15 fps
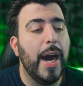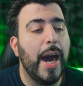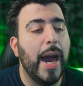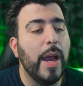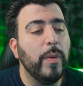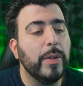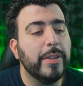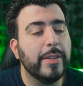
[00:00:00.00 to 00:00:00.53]

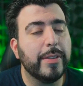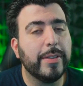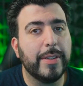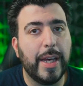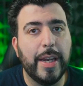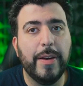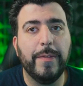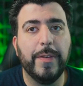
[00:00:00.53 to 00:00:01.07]
I was
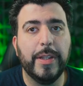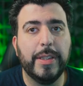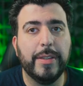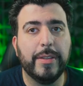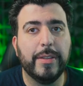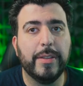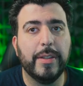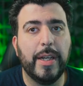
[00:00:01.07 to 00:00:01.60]
excited for this
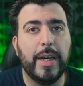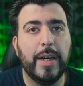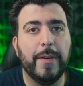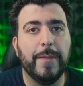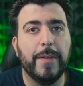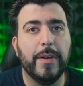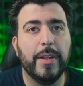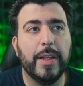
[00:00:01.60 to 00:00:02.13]
uh,
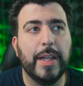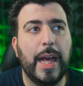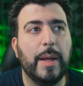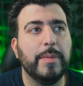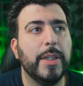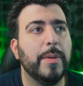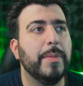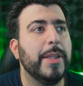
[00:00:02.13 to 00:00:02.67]
for the
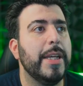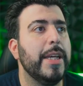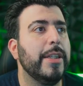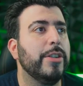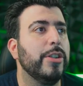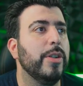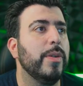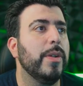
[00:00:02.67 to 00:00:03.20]
laptop they
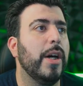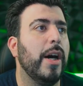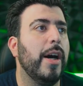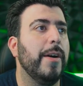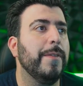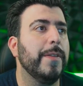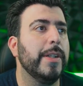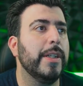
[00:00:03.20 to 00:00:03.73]
showed
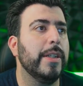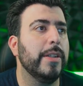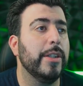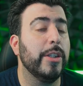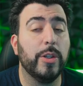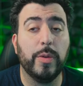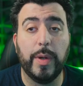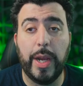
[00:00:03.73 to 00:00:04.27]
off the the
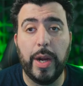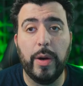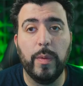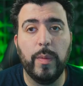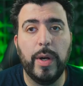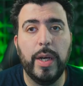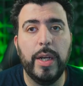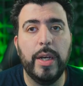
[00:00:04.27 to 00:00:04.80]
creator
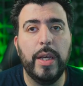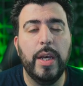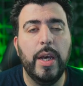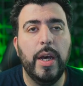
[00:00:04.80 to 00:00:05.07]
one